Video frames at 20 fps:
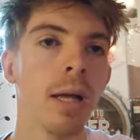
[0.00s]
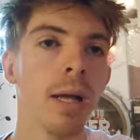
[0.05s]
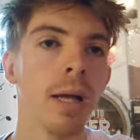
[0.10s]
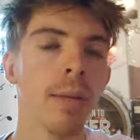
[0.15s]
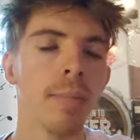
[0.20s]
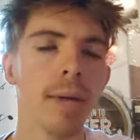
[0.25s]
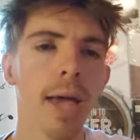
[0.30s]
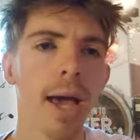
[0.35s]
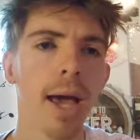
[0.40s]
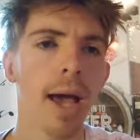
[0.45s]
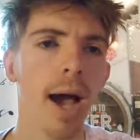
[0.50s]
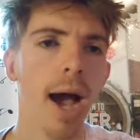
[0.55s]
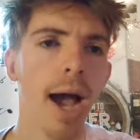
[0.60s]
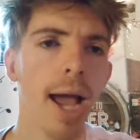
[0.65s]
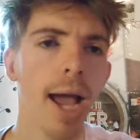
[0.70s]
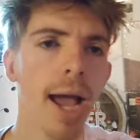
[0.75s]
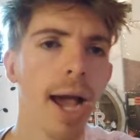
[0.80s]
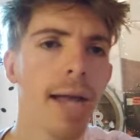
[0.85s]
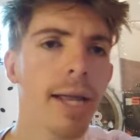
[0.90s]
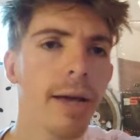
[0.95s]
but yeah, I,
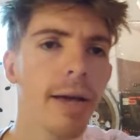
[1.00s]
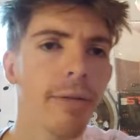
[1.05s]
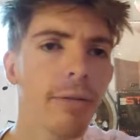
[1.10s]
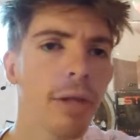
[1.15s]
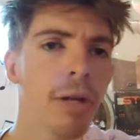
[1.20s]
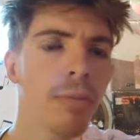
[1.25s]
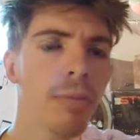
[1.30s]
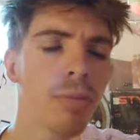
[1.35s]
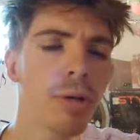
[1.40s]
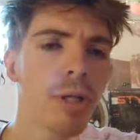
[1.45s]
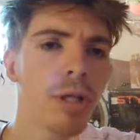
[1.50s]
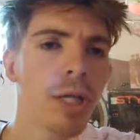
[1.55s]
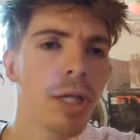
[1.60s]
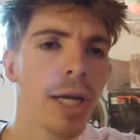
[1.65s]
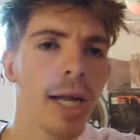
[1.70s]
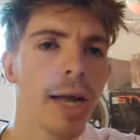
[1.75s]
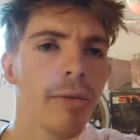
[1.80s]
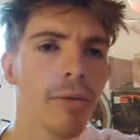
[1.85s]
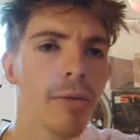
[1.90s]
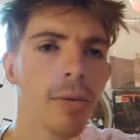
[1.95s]
I, definitely appreciate
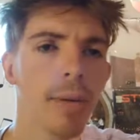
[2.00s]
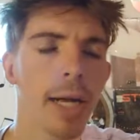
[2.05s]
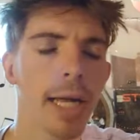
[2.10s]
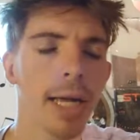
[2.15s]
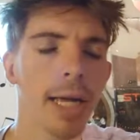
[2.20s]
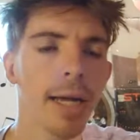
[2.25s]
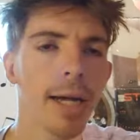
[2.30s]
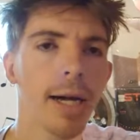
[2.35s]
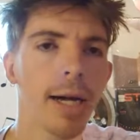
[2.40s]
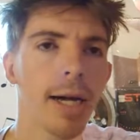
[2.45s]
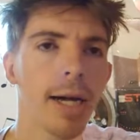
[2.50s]
everybody